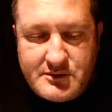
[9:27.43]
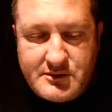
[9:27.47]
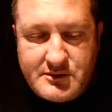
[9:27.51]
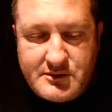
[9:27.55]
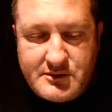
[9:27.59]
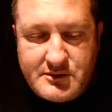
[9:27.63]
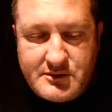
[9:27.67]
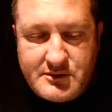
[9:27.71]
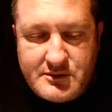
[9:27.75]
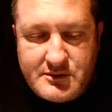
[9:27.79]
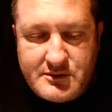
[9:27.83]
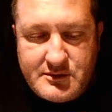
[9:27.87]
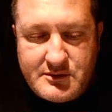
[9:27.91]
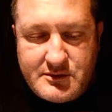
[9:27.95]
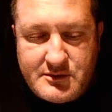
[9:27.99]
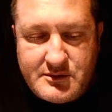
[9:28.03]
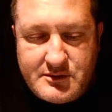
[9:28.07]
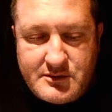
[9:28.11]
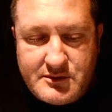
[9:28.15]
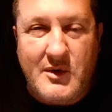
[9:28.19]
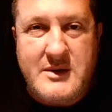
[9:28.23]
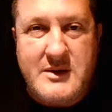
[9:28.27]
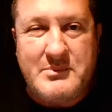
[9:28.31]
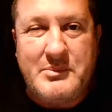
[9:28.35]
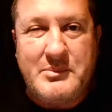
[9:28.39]
And
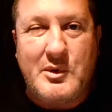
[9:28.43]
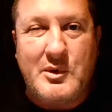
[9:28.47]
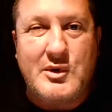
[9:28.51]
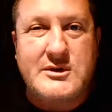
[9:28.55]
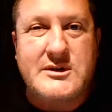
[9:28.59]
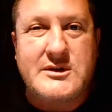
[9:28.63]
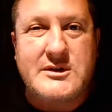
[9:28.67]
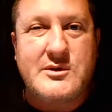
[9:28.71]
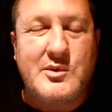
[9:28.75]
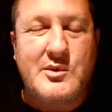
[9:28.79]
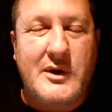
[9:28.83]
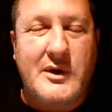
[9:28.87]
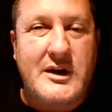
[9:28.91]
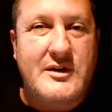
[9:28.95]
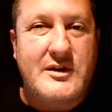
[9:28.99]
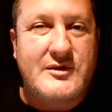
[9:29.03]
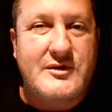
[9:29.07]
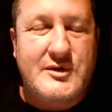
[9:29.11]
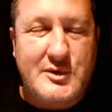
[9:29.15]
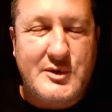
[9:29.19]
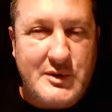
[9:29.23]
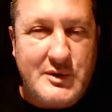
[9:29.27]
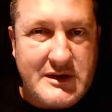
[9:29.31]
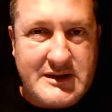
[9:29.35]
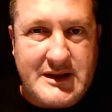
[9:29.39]
one important way
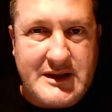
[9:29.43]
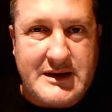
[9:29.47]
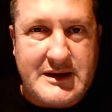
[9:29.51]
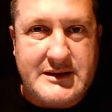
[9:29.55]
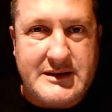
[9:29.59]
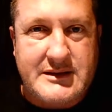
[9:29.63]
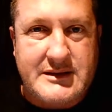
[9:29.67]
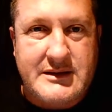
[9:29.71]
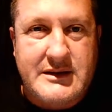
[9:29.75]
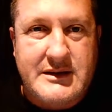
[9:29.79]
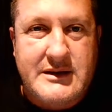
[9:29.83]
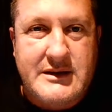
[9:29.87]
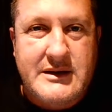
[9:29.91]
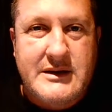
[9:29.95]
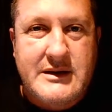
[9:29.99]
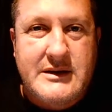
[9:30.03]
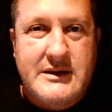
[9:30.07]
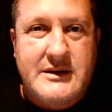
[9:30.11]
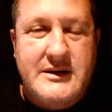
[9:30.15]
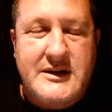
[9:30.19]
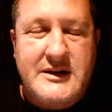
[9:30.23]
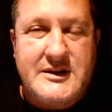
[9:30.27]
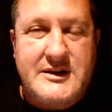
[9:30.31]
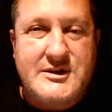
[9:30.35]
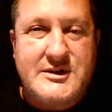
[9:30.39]
of doing that
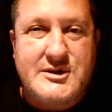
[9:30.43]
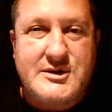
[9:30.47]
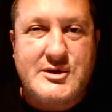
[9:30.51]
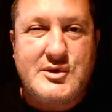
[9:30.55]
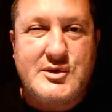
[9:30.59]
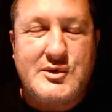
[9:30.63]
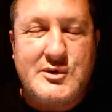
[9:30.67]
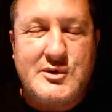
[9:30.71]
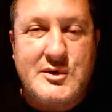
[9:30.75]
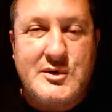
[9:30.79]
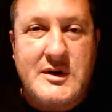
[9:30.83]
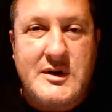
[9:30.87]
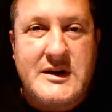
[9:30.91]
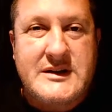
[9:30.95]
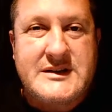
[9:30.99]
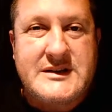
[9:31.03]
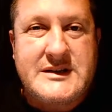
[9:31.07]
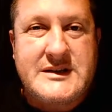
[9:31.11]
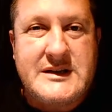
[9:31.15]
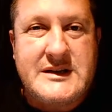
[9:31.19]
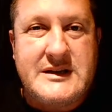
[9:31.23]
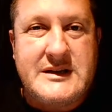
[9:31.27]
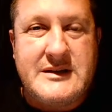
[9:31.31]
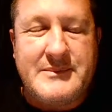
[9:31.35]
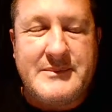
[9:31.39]
is to
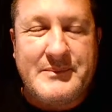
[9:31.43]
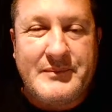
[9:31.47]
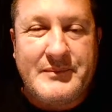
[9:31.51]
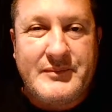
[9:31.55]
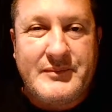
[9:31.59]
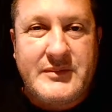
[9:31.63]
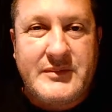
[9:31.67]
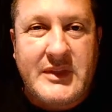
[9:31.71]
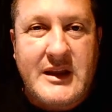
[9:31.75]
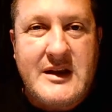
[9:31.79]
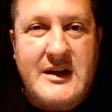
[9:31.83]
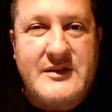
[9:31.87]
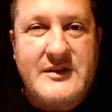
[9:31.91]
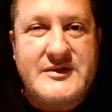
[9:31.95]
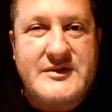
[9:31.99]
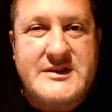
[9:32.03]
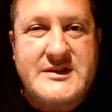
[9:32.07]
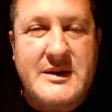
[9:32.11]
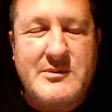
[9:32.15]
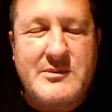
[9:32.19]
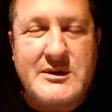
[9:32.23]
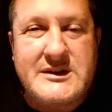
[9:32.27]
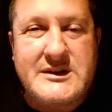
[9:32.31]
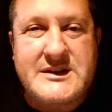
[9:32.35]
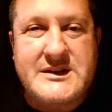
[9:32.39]
see if
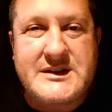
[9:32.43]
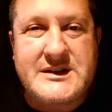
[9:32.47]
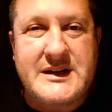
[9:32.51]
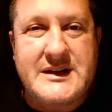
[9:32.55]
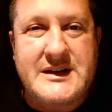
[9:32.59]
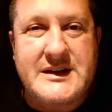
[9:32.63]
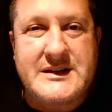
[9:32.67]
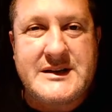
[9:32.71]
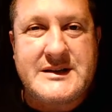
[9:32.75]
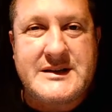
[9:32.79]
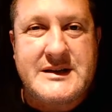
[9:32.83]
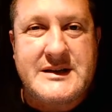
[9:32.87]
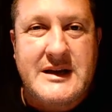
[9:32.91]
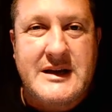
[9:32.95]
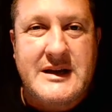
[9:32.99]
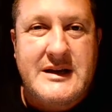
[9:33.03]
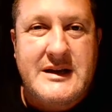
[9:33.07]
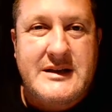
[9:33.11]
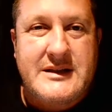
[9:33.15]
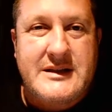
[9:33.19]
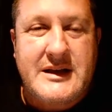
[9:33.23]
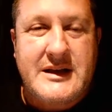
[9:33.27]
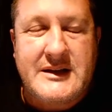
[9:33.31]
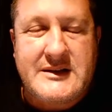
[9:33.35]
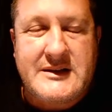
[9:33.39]
someone says
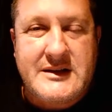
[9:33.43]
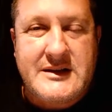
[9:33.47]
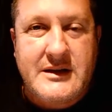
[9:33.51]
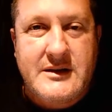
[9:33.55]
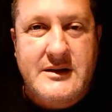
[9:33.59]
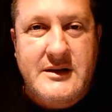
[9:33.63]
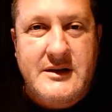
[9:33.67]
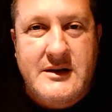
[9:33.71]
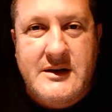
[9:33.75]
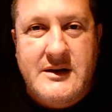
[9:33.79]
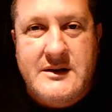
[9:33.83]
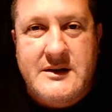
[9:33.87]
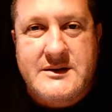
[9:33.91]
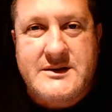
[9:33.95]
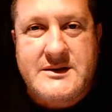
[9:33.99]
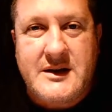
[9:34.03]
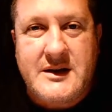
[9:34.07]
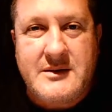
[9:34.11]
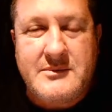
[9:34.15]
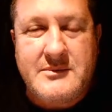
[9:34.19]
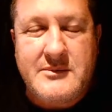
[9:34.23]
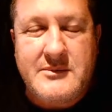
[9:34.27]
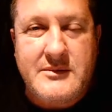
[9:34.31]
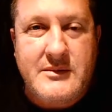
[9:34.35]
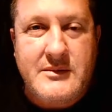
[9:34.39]
that
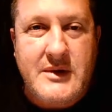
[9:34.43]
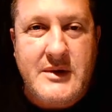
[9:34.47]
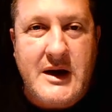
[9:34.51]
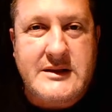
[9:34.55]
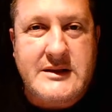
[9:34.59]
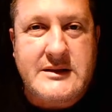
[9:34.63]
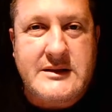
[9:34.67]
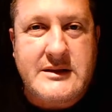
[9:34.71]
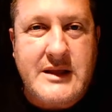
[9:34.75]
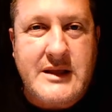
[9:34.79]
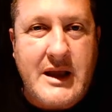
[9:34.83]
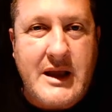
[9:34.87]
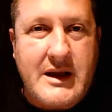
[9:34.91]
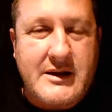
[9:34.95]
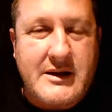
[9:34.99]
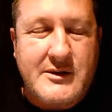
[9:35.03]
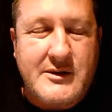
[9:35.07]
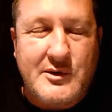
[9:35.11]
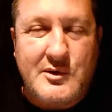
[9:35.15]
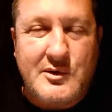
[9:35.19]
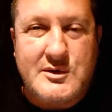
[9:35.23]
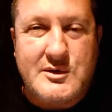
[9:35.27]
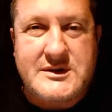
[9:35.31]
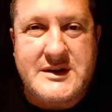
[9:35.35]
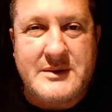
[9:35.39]
some attack
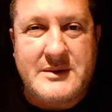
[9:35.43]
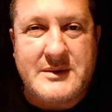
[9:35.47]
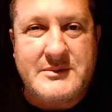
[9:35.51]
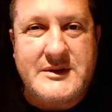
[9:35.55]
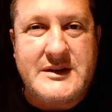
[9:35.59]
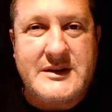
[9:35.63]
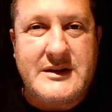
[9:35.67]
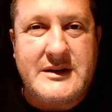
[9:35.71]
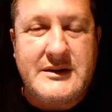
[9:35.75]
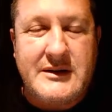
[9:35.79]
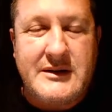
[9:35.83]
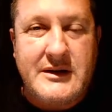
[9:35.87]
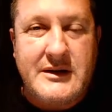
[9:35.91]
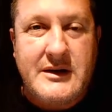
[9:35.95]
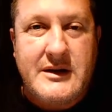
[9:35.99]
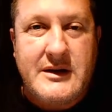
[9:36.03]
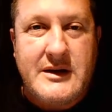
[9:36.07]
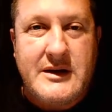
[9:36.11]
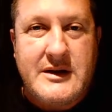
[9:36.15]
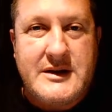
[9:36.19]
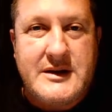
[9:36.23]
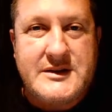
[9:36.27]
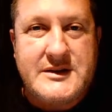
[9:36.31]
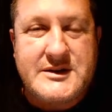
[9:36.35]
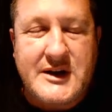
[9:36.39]
or something
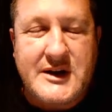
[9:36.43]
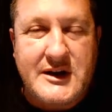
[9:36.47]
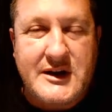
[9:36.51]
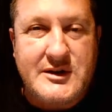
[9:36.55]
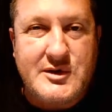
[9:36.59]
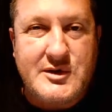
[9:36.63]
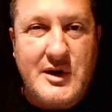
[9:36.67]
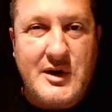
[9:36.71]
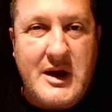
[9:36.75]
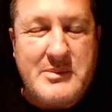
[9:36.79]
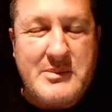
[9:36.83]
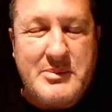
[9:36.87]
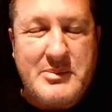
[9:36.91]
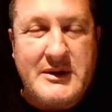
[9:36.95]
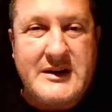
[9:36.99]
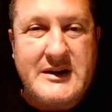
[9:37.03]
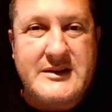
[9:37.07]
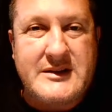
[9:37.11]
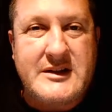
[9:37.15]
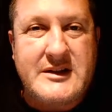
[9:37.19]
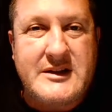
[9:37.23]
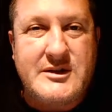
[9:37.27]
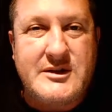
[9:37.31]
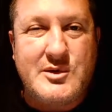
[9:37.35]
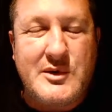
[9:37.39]
is going to happen and
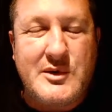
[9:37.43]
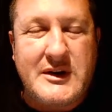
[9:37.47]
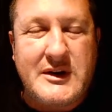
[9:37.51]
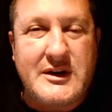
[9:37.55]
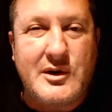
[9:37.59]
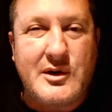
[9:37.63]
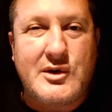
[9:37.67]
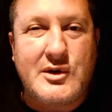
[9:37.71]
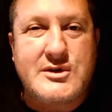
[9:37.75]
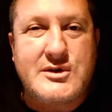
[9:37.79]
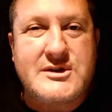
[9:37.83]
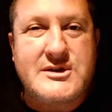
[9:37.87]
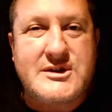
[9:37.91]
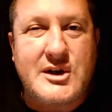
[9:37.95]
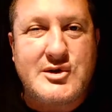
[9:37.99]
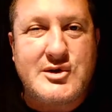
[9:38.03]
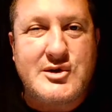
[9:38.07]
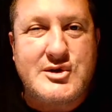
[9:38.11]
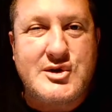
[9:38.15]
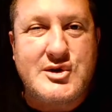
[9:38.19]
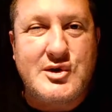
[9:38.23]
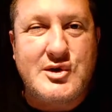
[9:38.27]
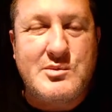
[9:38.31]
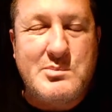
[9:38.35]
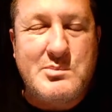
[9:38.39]
they're doing it on
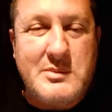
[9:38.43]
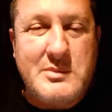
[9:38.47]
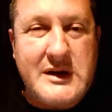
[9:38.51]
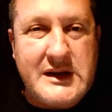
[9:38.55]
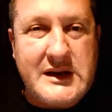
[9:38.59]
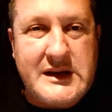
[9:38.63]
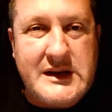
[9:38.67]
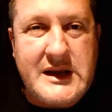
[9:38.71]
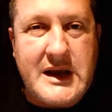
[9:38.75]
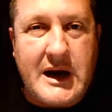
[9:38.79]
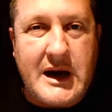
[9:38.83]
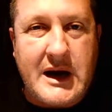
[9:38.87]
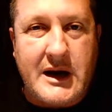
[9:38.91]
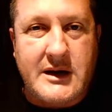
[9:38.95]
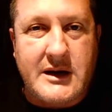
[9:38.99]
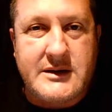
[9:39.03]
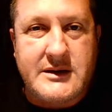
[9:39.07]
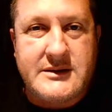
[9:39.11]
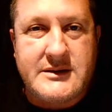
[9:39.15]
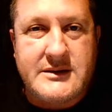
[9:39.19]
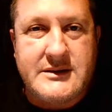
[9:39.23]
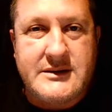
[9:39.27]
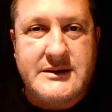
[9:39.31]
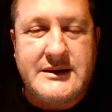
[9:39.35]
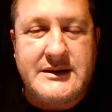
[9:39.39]
social media,
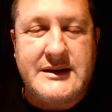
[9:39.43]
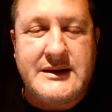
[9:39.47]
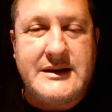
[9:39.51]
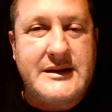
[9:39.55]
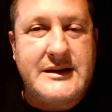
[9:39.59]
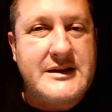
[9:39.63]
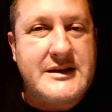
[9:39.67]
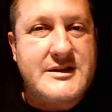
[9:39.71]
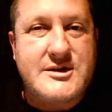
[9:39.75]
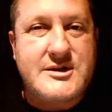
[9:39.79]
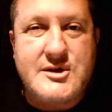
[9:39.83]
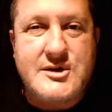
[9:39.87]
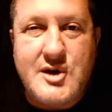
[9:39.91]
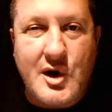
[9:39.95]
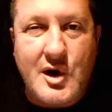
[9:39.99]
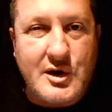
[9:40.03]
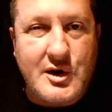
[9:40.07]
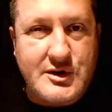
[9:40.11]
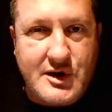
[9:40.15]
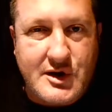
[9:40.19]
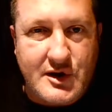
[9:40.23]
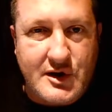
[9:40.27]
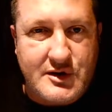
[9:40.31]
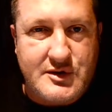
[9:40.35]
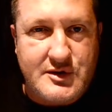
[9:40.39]
it is not
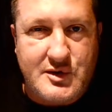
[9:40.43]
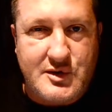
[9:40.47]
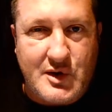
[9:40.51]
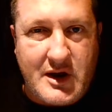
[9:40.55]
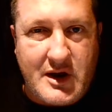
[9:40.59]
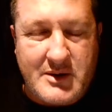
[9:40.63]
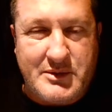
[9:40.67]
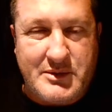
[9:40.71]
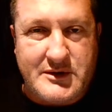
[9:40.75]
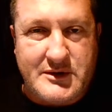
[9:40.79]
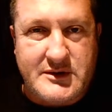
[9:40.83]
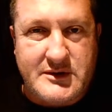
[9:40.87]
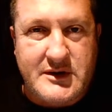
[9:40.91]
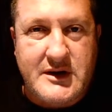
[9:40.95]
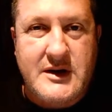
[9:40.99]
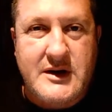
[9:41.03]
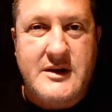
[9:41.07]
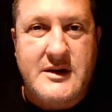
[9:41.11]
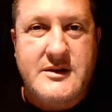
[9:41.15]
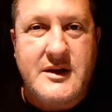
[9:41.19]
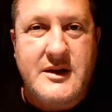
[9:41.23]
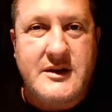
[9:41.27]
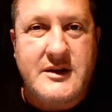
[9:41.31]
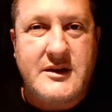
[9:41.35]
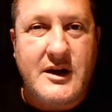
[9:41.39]
going to happen.
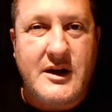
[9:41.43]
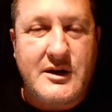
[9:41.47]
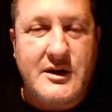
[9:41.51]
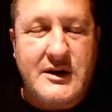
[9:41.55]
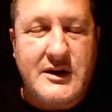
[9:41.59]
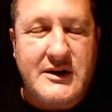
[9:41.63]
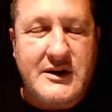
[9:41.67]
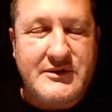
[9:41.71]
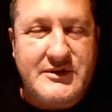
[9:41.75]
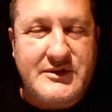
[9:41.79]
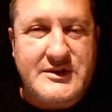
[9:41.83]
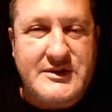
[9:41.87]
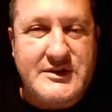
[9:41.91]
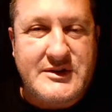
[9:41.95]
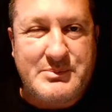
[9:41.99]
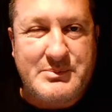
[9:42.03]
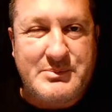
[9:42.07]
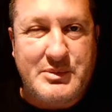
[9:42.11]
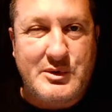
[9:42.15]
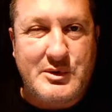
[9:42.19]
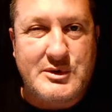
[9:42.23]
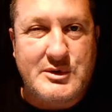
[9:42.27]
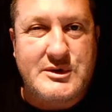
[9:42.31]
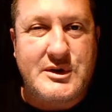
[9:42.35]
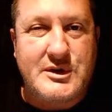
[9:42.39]
They don't have the
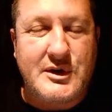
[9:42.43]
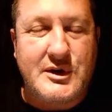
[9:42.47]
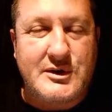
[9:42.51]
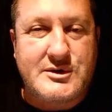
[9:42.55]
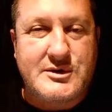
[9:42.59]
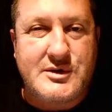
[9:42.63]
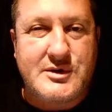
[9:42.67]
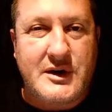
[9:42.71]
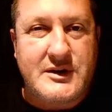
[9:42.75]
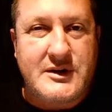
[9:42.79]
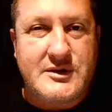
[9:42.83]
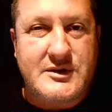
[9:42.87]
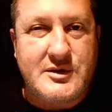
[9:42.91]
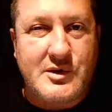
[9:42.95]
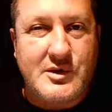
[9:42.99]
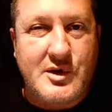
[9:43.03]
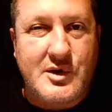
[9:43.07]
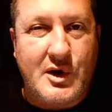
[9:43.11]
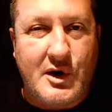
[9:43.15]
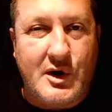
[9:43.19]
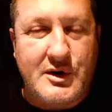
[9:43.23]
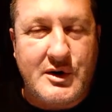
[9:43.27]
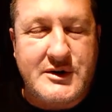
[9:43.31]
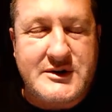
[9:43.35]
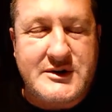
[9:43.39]
support. They are trying to
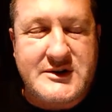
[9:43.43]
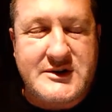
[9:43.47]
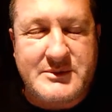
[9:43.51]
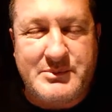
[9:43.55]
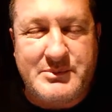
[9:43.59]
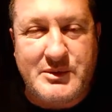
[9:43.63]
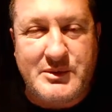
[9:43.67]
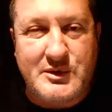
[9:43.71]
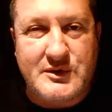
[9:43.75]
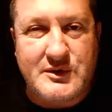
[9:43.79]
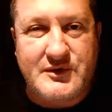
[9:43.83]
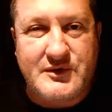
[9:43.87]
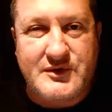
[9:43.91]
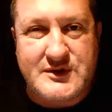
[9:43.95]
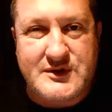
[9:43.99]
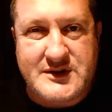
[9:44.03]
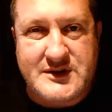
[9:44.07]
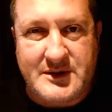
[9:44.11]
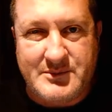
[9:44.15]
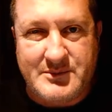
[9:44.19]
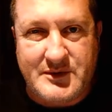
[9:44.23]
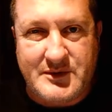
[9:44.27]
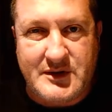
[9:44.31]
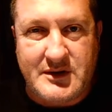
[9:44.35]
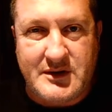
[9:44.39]
garner support for
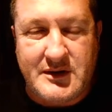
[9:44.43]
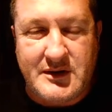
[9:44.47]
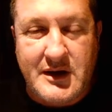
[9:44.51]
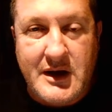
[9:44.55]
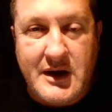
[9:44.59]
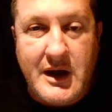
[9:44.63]
something.